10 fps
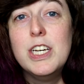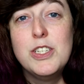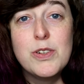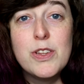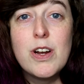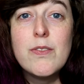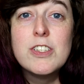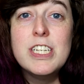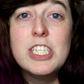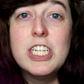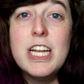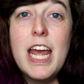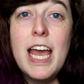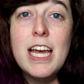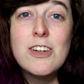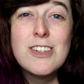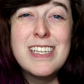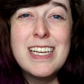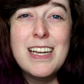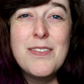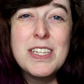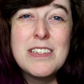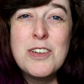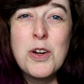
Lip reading: during their conversation, and Darcy kind of gets an